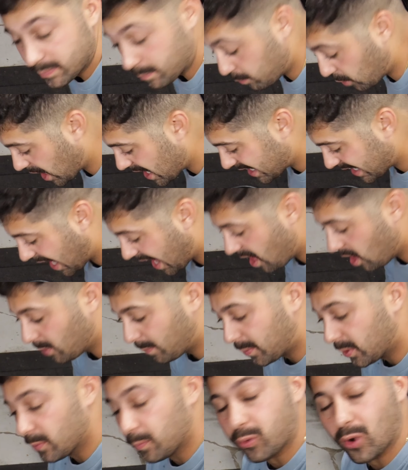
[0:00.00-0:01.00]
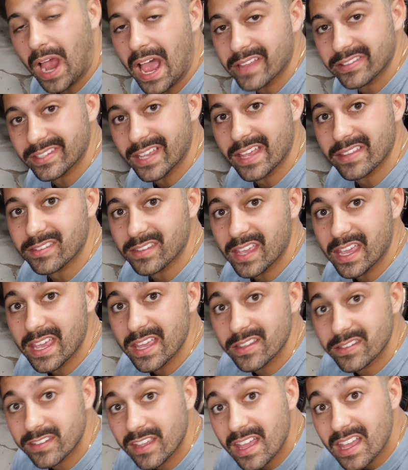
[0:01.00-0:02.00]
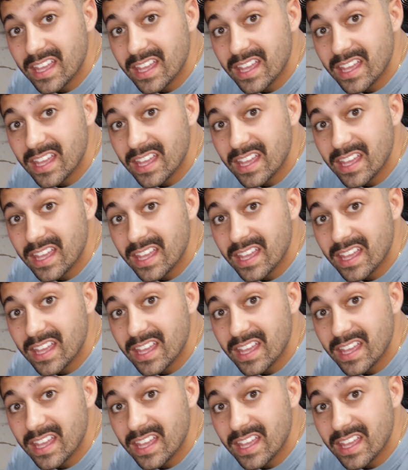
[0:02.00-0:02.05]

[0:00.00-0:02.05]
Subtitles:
brake caliper process is